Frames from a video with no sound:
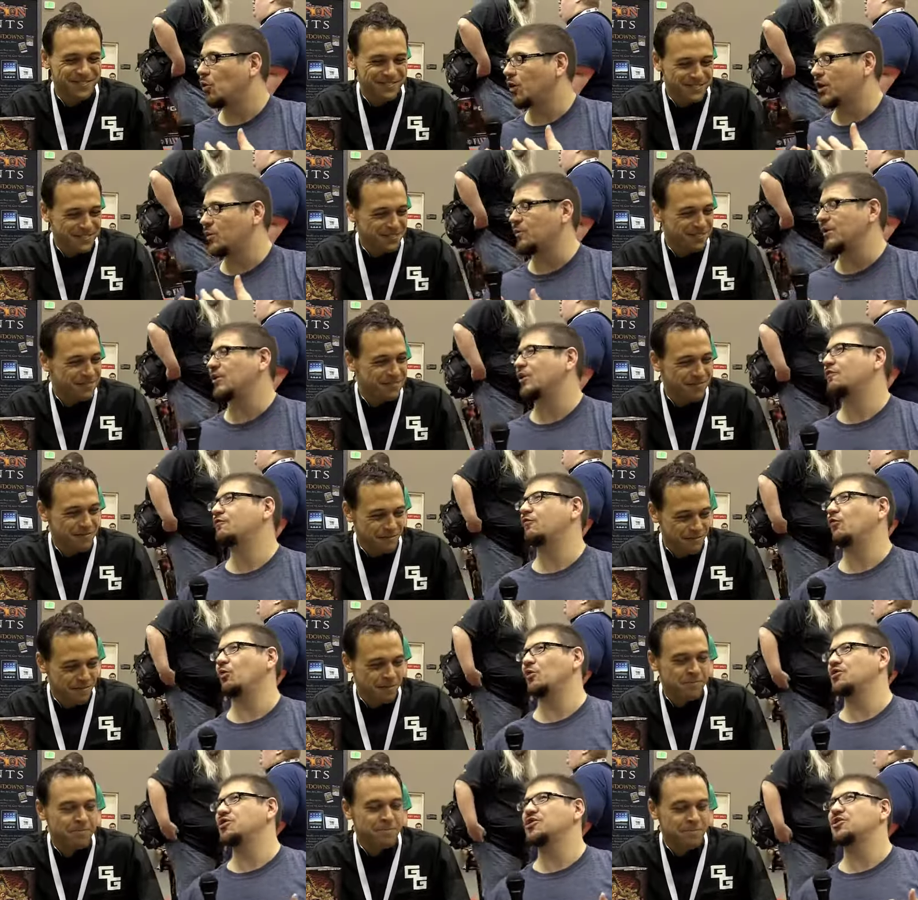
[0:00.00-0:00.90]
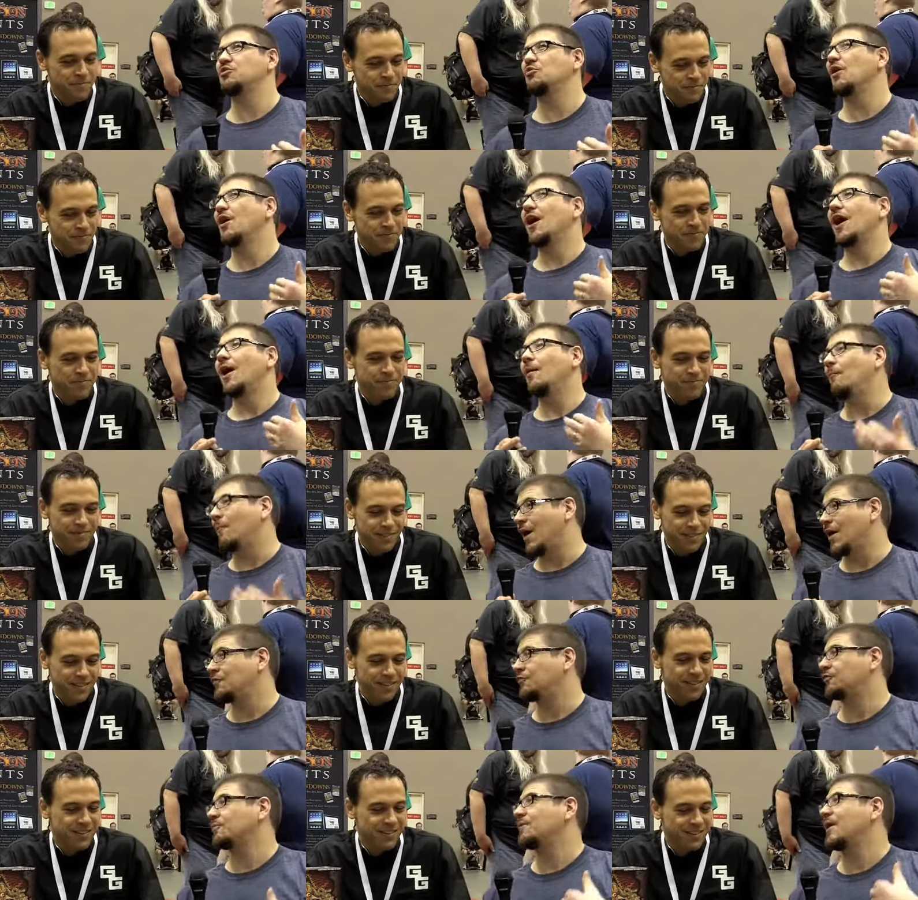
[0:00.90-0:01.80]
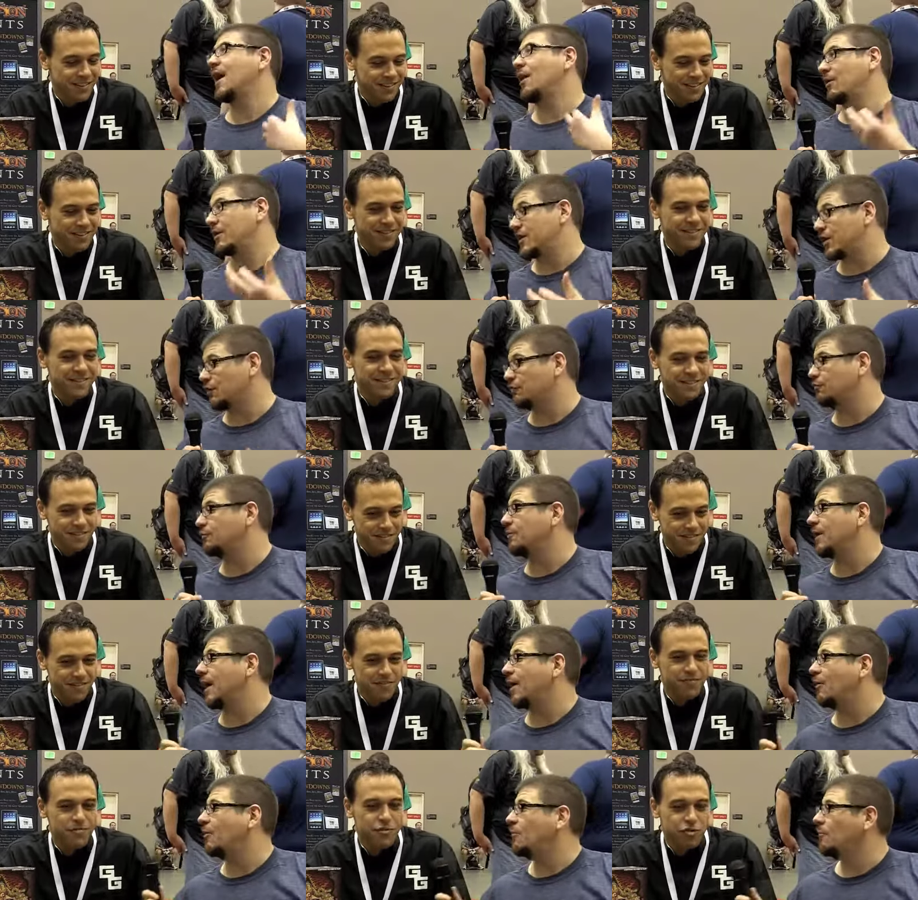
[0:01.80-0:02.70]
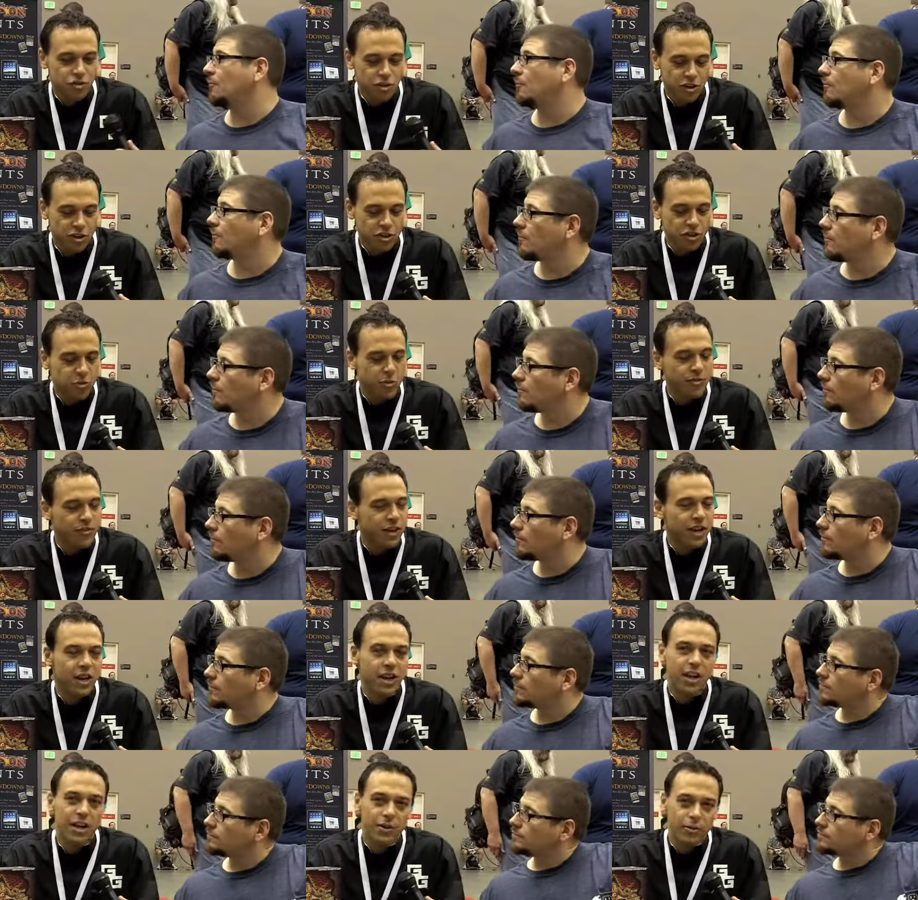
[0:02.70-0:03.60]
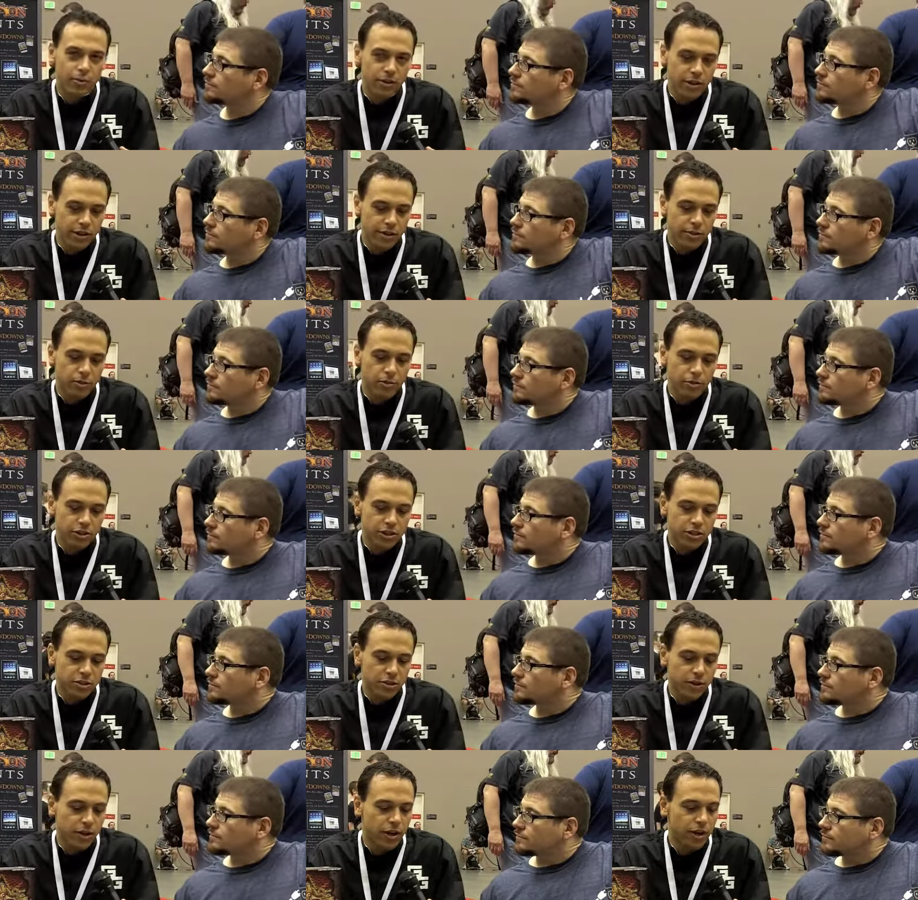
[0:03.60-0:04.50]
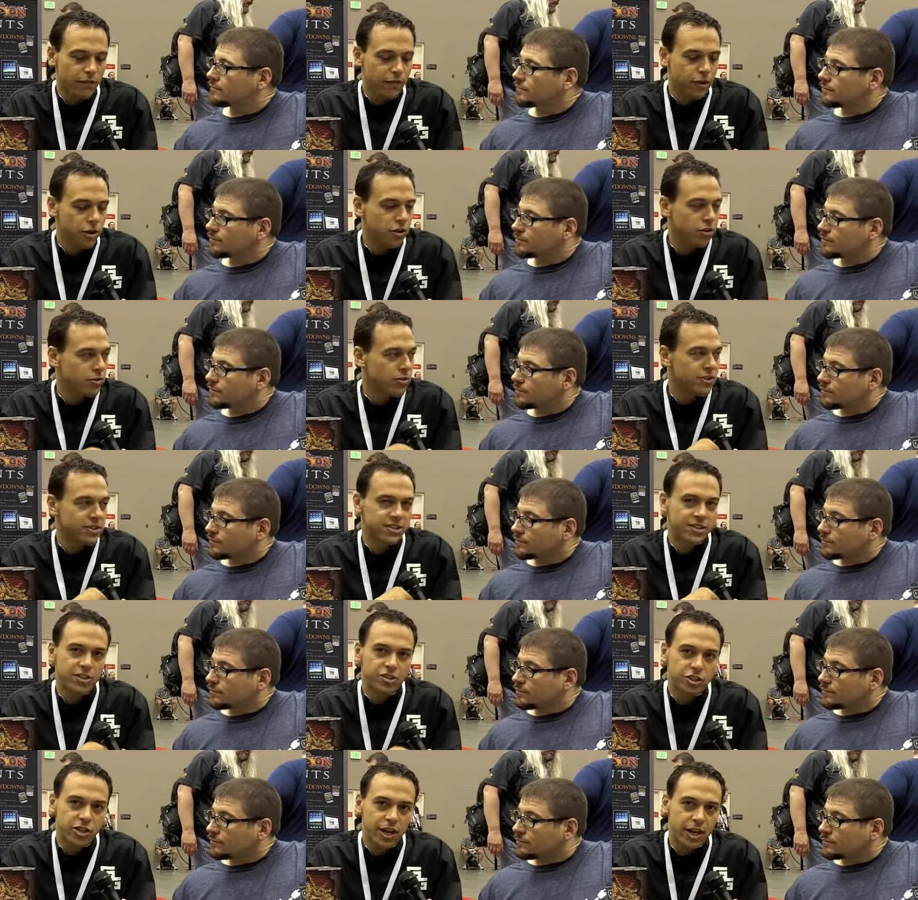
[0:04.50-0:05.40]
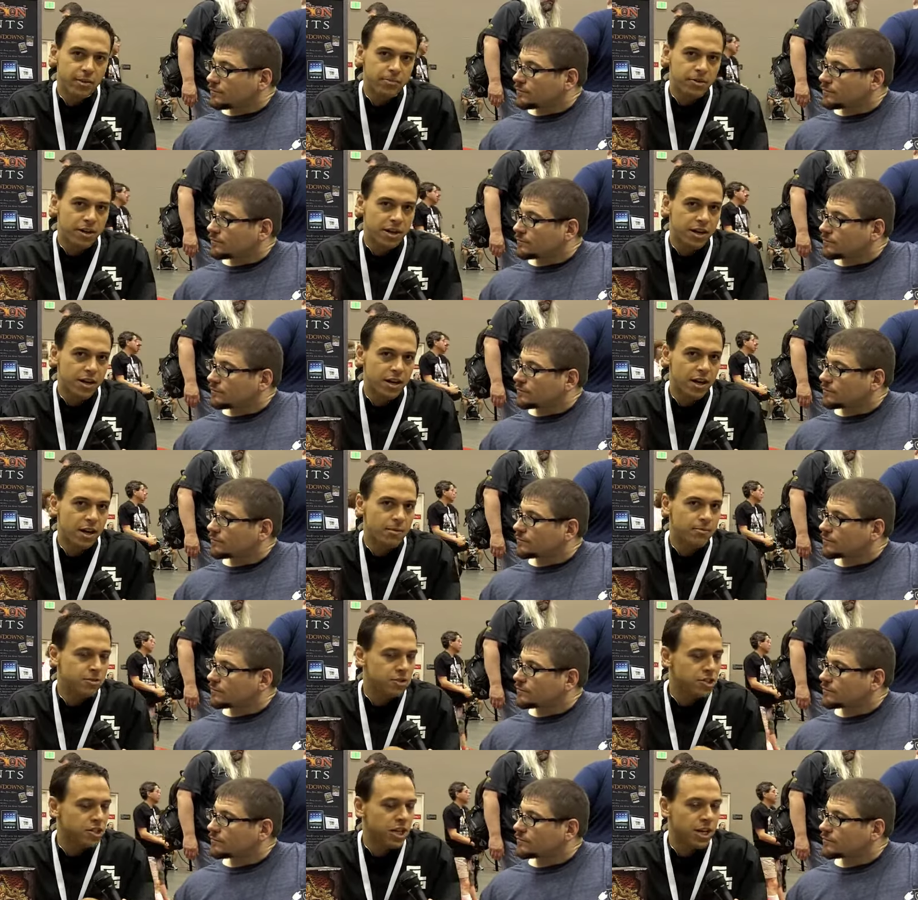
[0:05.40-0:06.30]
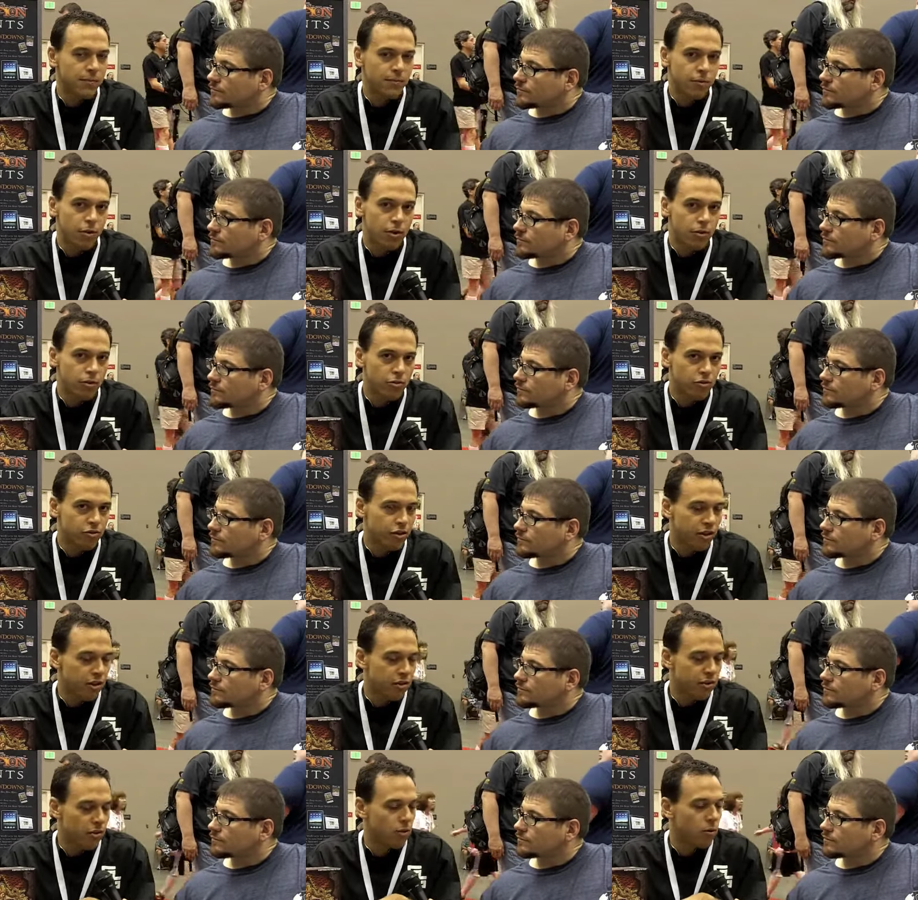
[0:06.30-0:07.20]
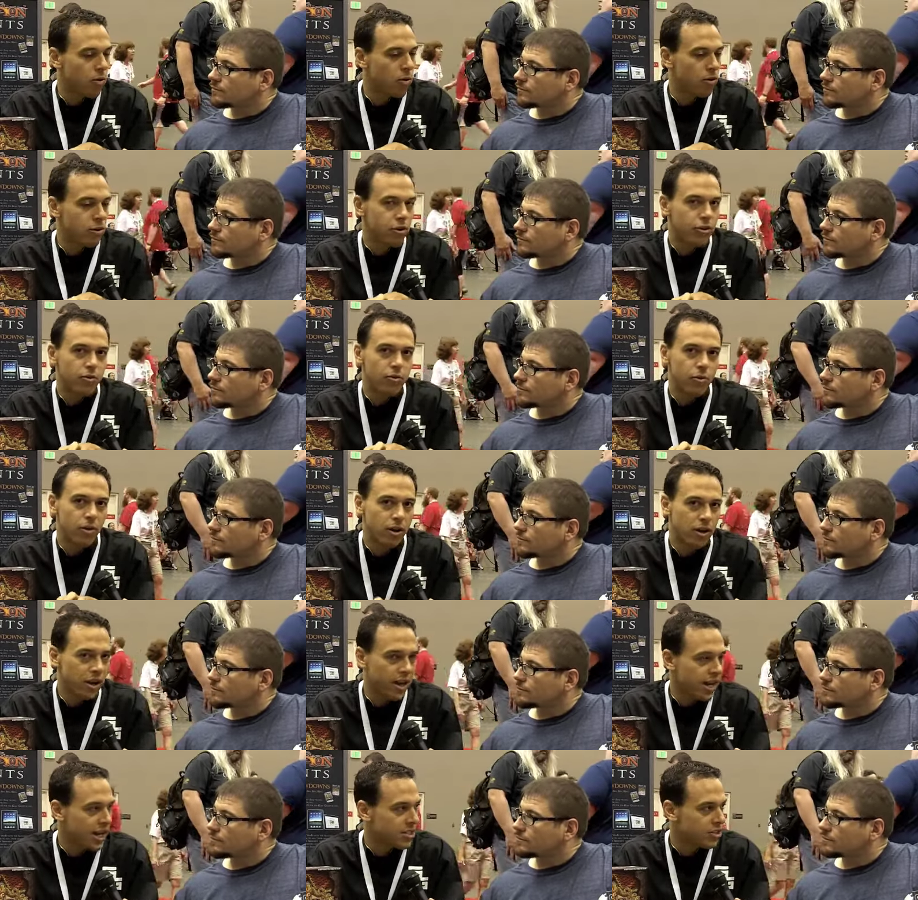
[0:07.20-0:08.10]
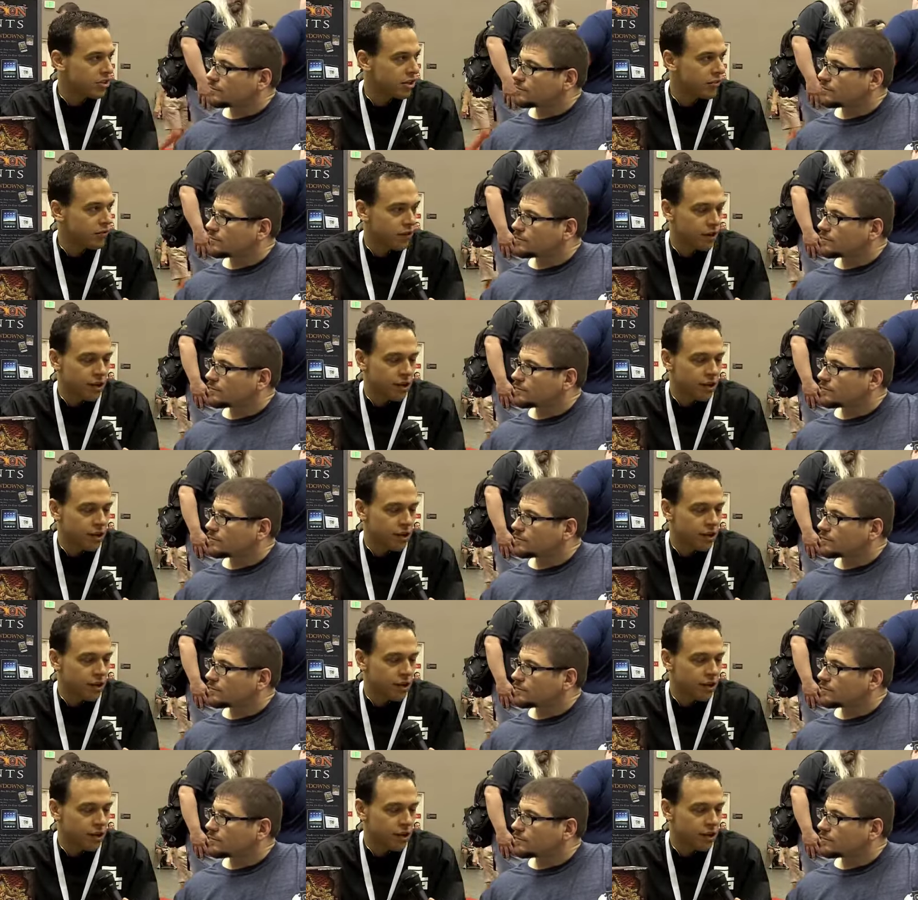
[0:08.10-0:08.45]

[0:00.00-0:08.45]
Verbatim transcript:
Speaker 1: what can we look forward to a month from now, a year from now?
Speaker 2: Sure. So we've got a lot of really cool things going on. If you go to ascensiongame.com and sign up for our newsletter, or you uh, like us on